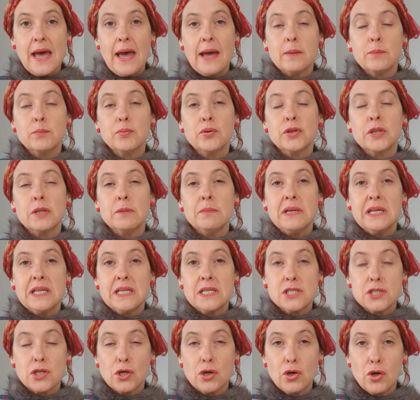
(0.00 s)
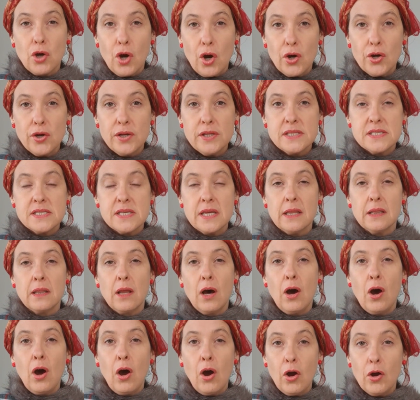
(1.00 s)
and put them into goats in the
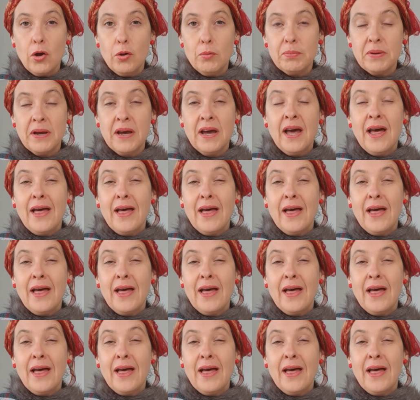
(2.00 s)
hope